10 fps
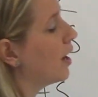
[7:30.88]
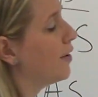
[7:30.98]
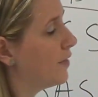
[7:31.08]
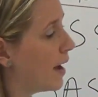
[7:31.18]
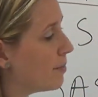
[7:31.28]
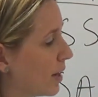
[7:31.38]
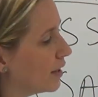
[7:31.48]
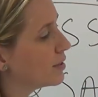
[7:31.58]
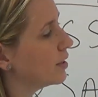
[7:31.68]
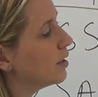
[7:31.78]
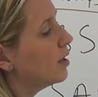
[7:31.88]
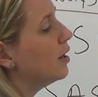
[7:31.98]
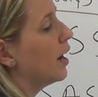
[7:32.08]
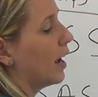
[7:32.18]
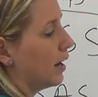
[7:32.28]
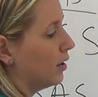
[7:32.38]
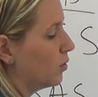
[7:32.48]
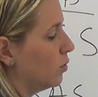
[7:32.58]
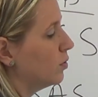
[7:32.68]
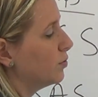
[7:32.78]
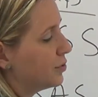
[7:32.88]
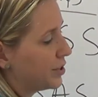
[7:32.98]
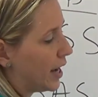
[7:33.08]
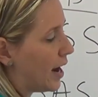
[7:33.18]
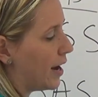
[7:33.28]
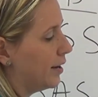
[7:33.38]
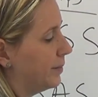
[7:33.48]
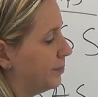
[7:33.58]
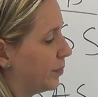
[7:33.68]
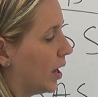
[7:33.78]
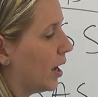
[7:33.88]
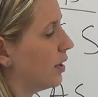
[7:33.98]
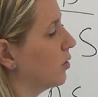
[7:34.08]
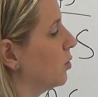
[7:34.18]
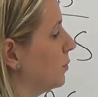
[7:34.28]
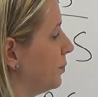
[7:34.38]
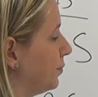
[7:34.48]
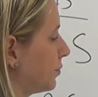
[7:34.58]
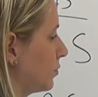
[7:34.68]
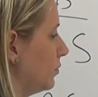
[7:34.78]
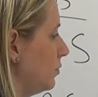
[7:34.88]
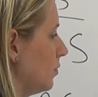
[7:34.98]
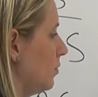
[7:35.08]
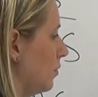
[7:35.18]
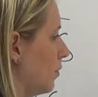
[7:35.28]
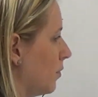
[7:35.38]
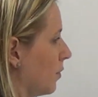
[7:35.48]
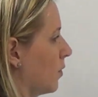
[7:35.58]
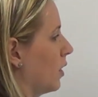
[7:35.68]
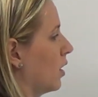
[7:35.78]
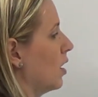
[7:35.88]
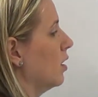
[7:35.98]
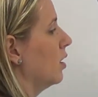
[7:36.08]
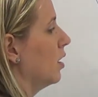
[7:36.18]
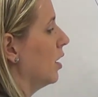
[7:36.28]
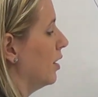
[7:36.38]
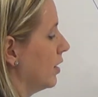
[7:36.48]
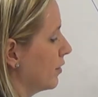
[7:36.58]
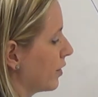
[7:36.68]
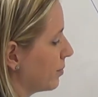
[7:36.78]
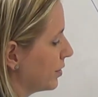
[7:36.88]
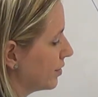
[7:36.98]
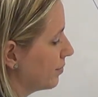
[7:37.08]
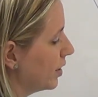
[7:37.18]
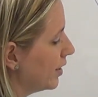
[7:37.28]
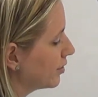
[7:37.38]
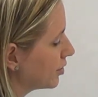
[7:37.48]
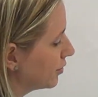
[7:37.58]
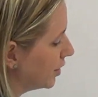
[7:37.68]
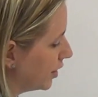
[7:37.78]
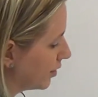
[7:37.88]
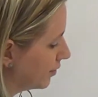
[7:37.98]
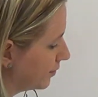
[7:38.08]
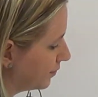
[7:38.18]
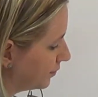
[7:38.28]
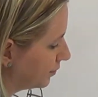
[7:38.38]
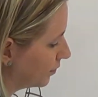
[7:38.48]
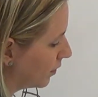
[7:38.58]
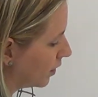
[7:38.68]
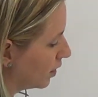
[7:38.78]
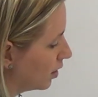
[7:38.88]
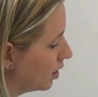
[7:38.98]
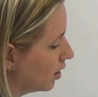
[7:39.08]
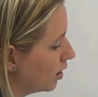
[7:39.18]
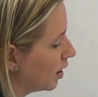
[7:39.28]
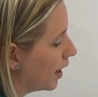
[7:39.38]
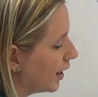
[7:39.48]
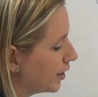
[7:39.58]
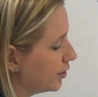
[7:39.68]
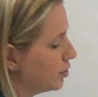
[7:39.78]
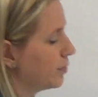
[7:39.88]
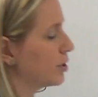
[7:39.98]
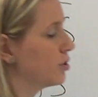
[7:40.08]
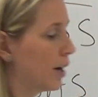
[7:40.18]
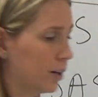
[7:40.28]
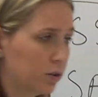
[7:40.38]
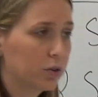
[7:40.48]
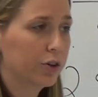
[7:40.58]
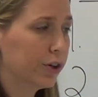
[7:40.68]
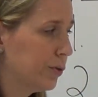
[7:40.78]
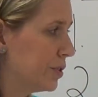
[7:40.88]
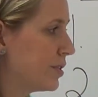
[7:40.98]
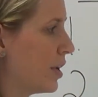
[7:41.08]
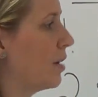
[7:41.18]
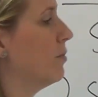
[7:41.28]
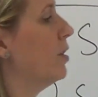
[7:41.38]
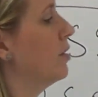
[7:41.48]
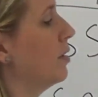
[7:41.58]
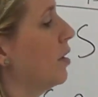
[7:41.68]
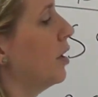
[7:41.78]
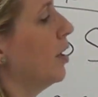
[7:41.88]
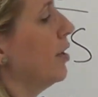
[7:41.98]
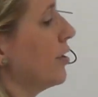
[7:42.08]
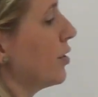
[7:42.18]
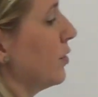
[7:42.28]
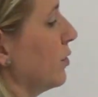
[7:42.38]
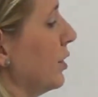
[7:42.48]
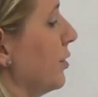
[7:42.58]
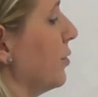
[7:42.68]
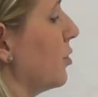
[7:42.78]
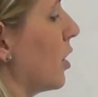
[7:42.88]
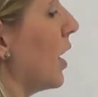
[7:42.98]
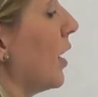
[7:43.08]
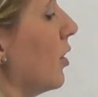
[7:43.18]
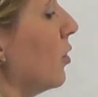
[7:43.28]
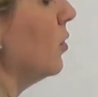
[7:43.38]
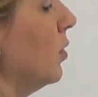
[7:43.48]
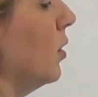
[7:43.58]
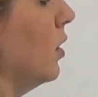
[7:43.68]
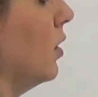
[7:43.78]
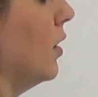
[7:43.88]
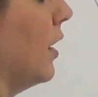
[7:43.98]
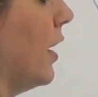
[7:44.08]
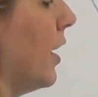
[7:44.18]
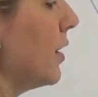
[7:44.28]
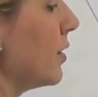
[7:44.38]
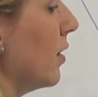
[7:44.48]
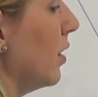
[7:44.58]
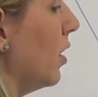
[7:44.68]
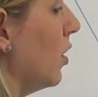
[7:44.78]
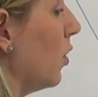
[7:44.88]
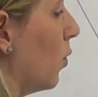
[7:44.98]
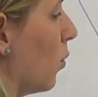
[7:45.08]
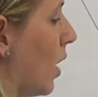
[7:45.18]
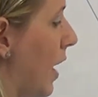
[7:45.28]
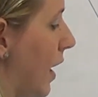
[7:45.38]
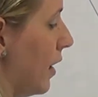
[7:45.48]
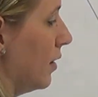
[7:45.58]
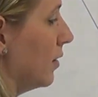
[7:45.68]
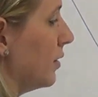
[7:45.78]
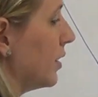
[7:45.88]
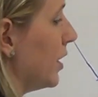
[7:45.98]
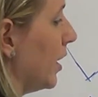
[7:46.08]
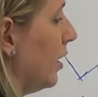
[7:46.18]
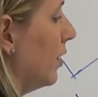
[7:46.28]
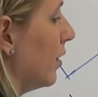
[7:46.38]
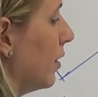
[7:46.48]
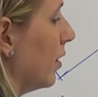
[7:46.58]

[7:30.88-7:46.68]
and that makes it angle, side, angle. And then if I put some letters on here, I can do my triangle congruent statement. So if we do triangle X, Y, Z,